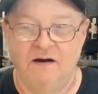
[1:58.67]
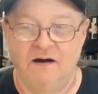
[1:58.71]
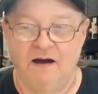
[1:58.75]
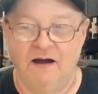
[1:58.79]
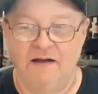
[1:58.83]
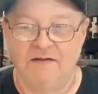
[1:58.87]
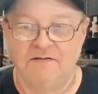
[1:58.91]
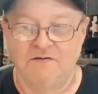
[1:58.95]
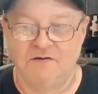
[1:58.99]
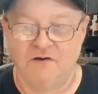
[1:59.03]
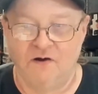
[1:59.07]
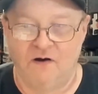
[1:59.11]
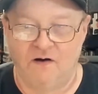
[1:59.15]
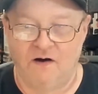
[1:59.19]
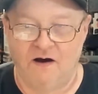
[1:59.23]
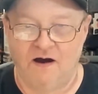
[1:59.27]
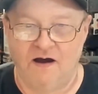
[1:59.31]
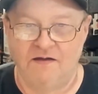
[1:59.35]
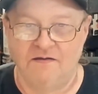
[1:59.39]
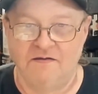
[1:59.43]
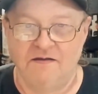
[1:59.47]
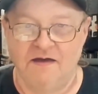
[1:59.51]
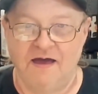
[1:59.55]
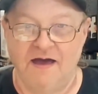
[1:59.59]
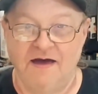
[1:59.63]
and
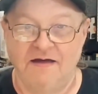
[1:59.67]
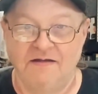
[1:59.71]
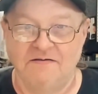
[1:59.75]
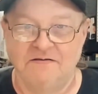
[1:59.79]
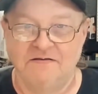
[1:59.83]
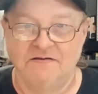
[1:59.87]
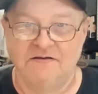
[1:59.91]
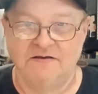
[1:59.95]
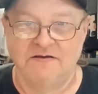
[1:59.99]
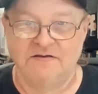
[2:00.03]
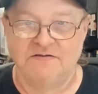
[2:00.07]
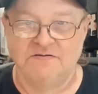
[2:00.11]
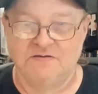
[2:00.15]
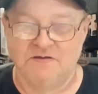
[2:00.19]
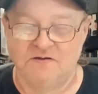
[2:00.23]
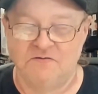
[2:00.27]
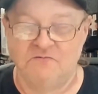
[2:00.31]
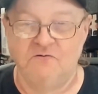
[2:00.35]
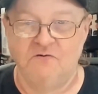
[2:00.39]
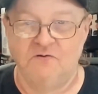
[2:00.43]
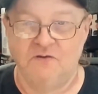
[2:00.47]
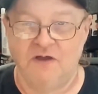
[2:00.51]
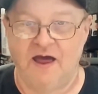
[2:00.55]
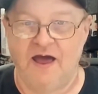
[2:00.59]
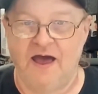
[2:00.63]
gone and
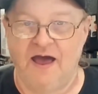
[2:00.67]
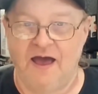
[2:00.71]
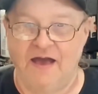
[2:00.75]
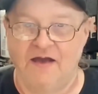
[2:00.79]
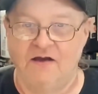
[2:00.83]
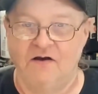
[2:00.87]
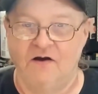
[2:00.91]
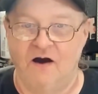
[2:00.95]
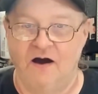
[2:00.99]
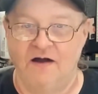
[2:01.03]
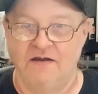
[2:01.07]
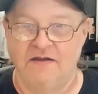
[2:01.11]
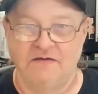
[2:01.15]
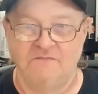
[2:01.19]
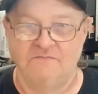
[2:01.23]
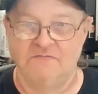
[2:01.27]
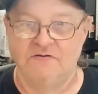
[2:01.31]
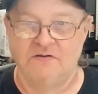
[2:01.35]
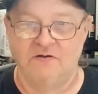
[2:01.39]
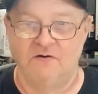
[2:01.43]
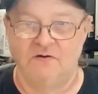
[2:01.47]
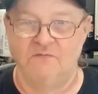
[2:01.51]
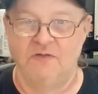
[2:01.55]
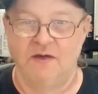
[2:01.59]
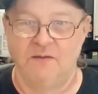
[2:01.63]
continue to hang on even
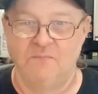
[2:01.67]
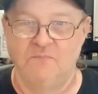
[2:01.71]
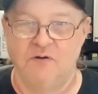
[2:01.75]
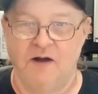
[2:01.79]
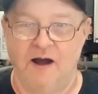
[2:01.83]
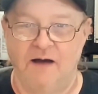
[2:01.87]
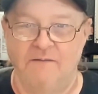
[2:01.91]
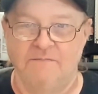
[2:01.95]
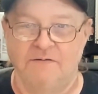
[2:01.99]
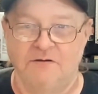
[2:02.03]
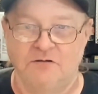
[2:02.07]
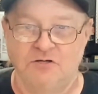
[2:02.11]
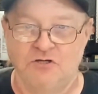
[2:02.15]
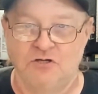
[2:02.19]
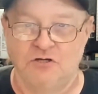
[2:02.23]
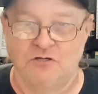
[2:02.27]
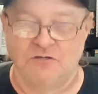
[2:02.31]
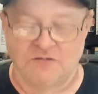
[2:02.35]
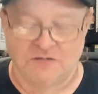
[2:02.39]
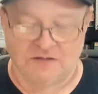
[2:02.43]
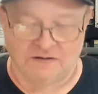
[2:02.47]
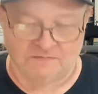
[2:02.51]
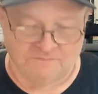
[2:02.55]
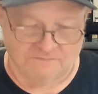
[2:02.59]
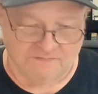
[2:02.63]
though they probably
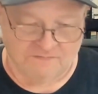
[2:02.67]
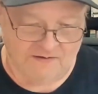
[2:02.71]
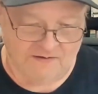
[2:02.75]
shouldn't have.